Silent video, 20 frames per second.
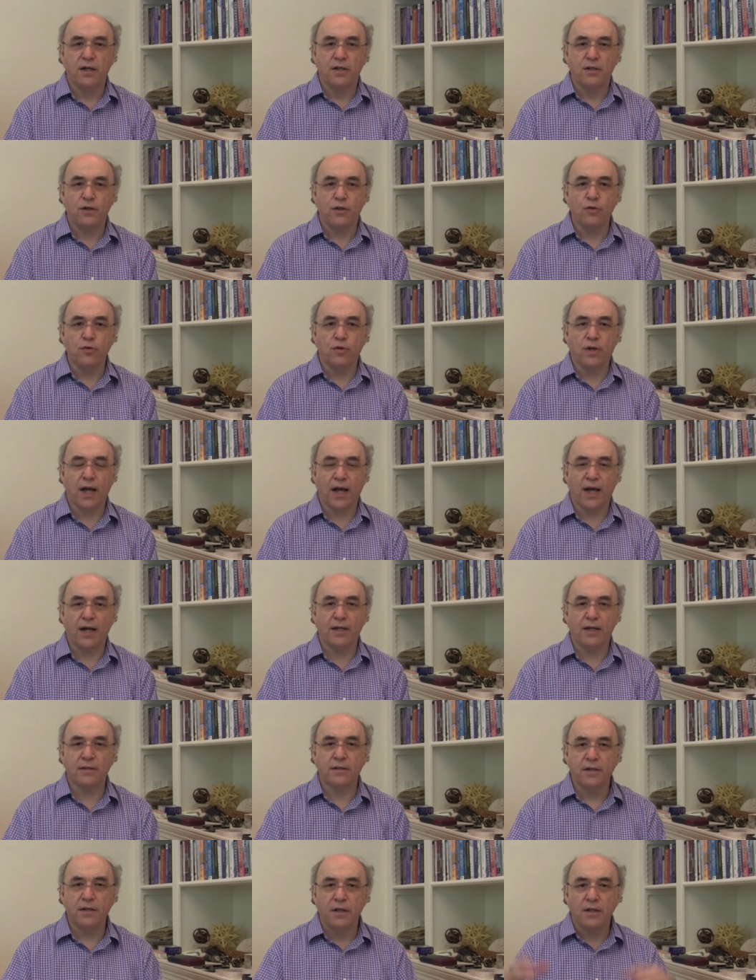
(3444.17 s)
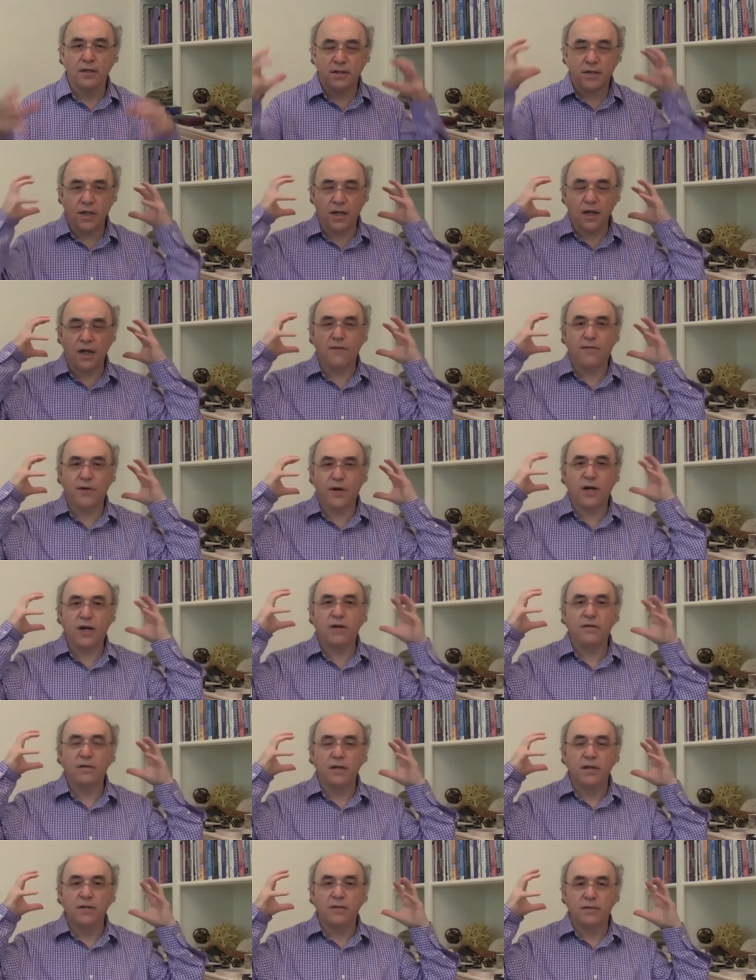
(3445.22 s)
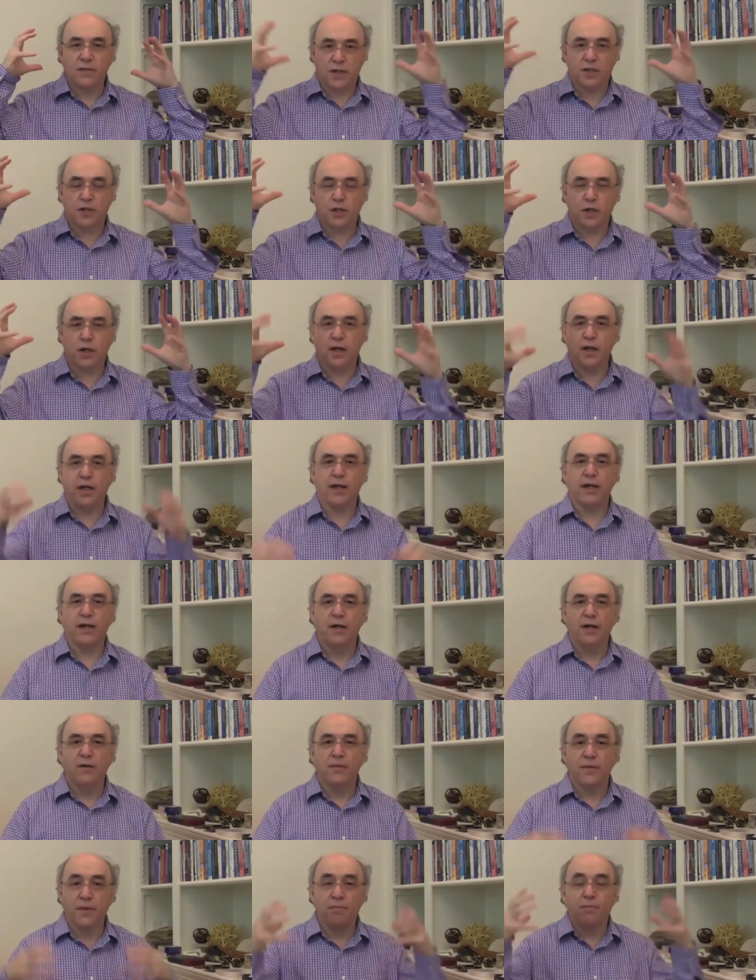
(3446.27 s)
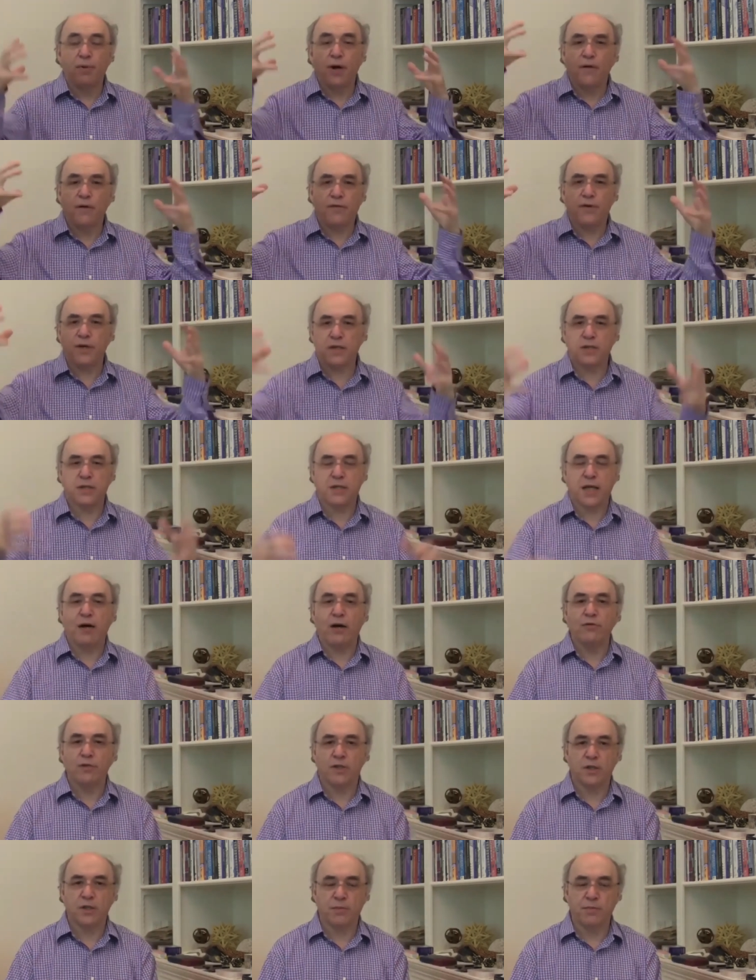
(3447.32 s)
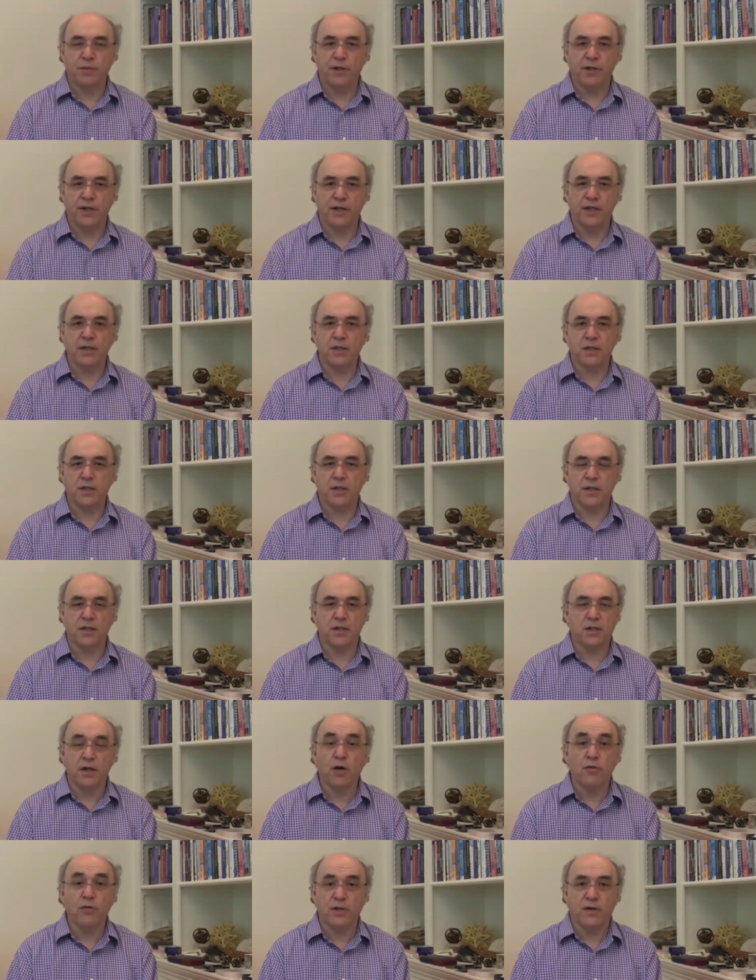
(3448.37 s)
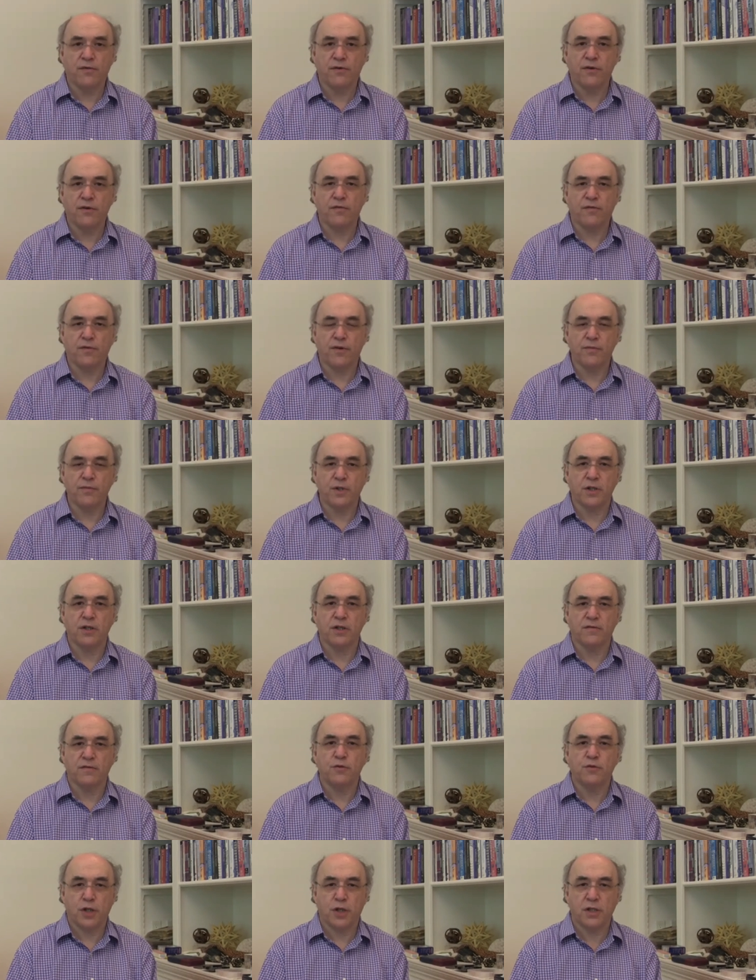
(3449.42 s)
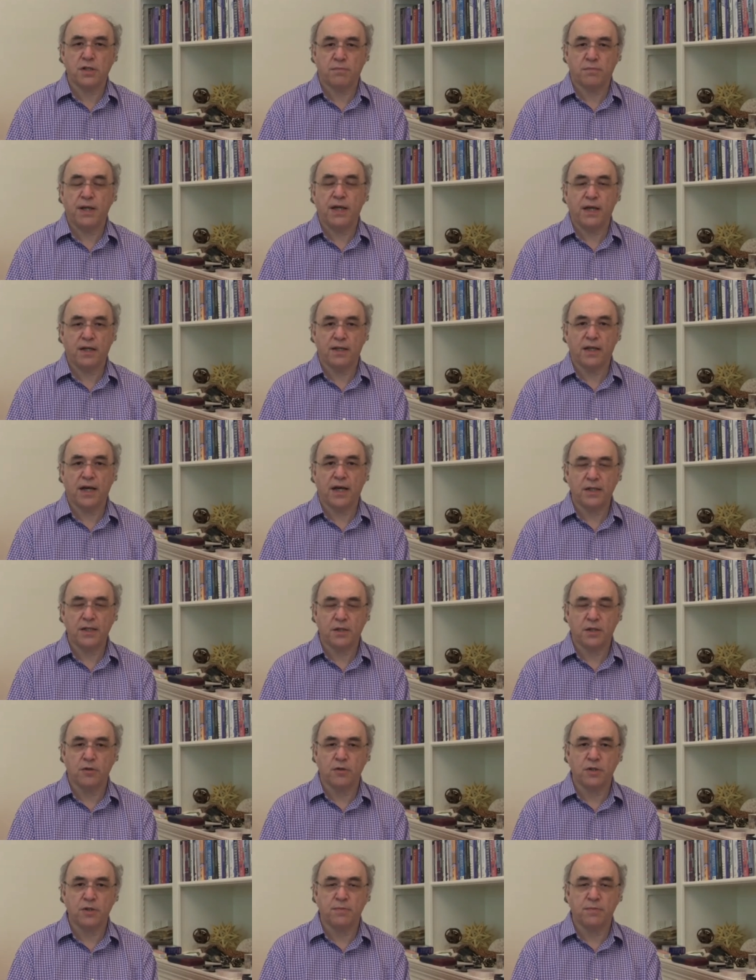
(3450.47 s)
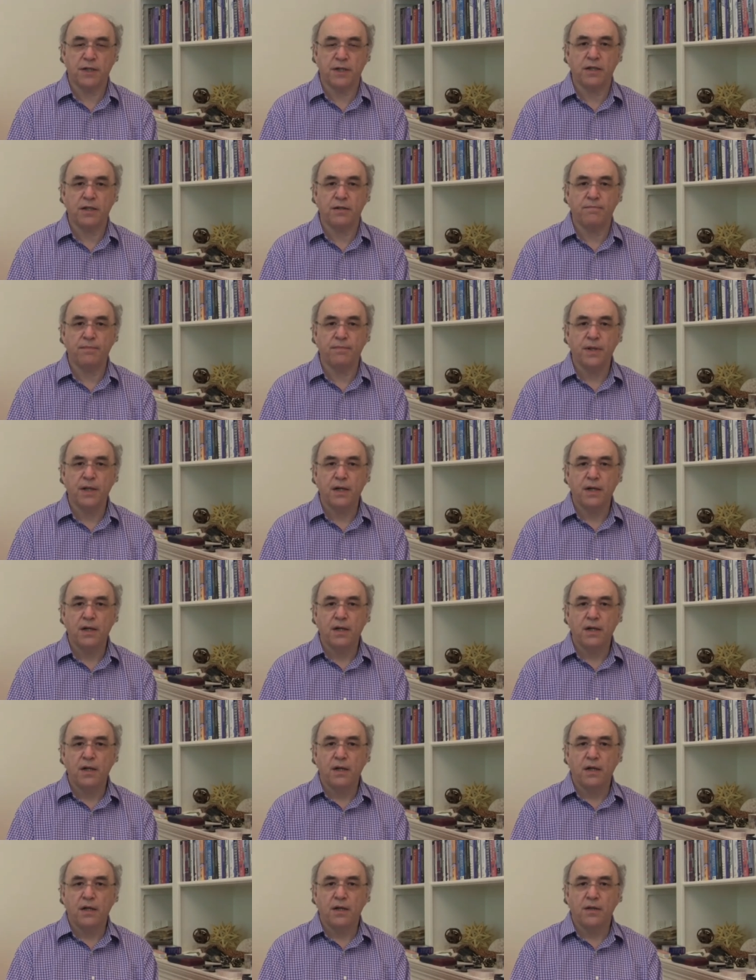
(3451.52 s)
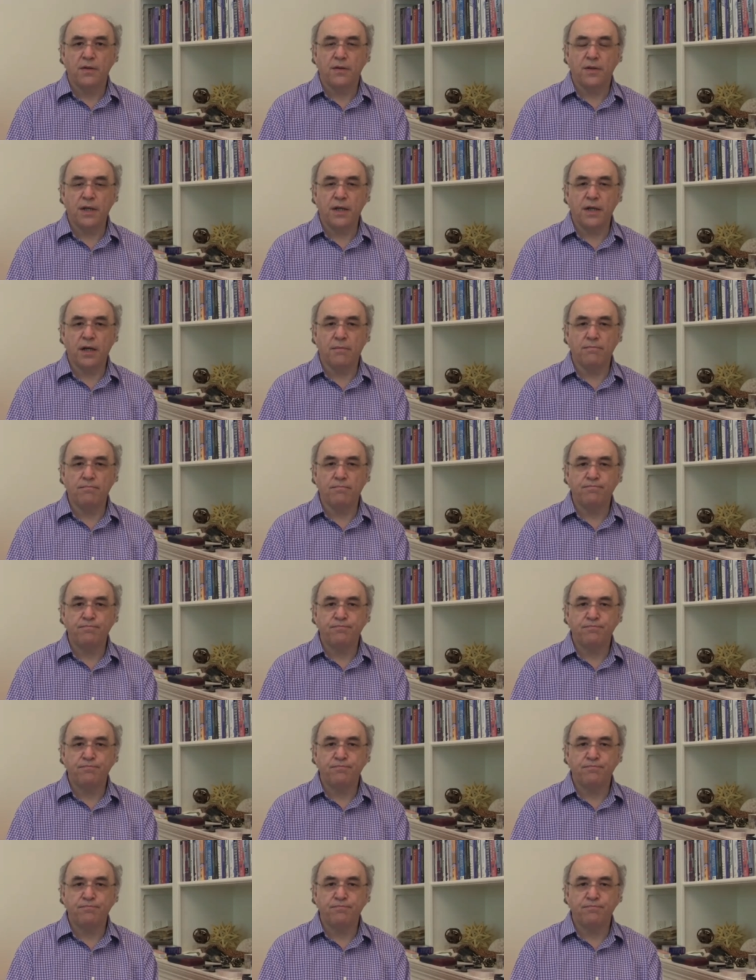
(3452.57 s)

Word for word: you can deliver digitally the perfect sound experience that is no different from sort of just being there, so to speak. For